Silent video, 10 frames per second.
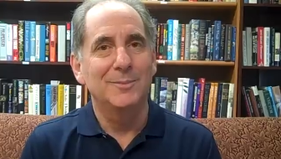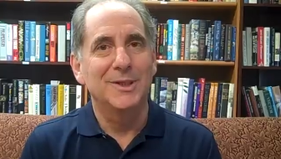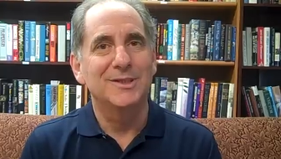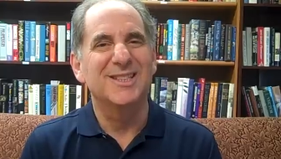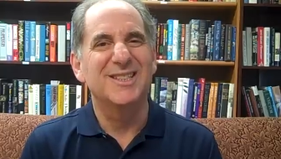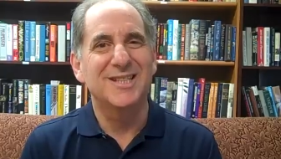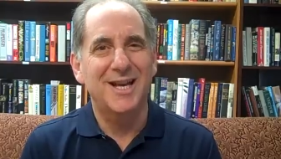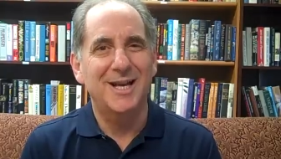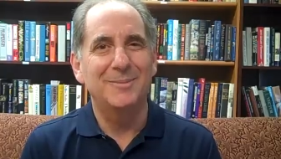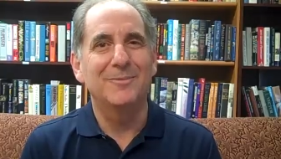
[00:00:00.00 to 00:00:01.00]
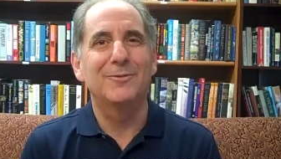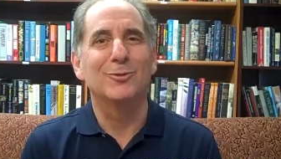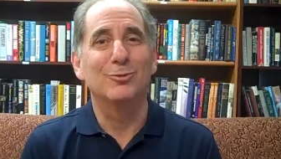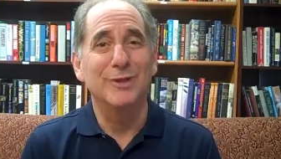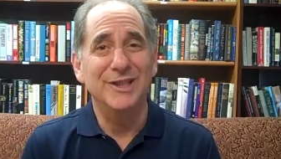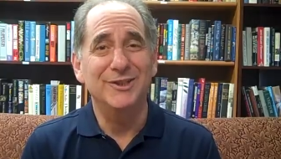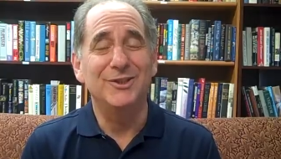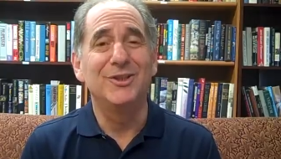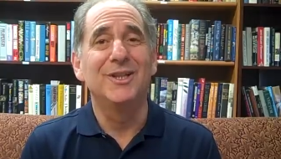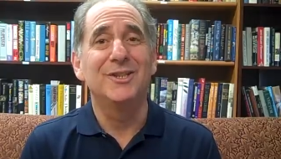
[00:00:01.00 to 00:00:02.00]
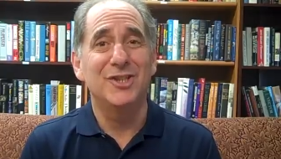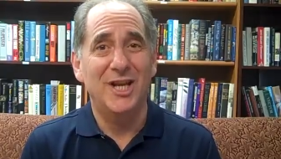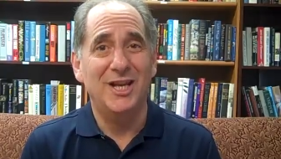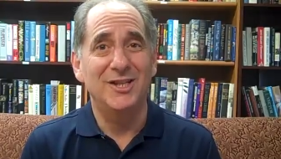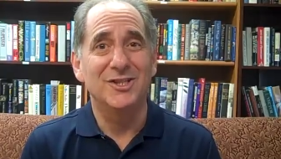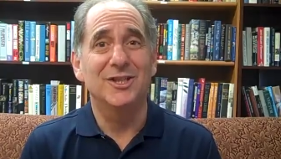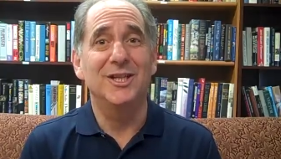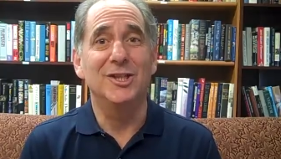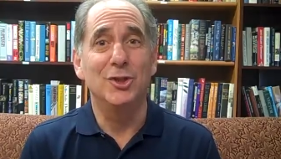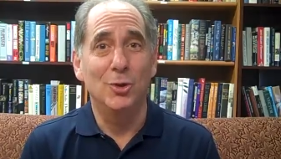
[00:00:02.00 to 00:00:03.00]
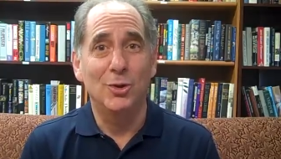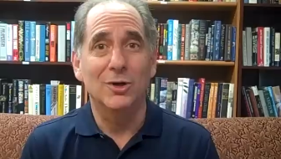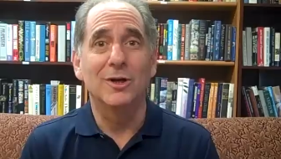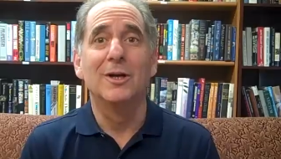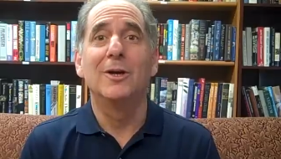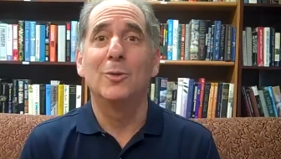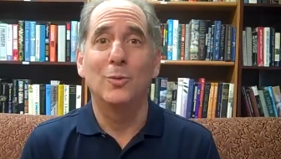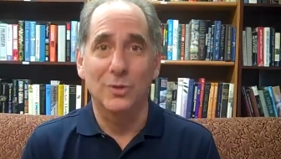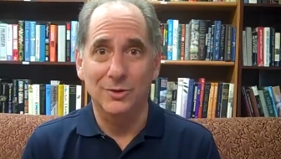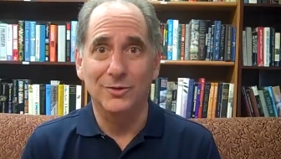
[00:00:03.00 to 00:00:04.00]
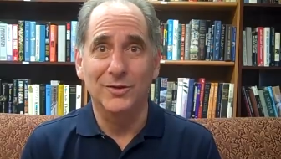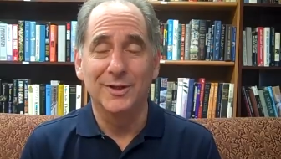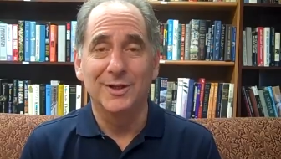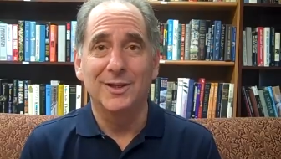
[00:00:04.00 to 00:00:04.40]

because it's time for real change in your world.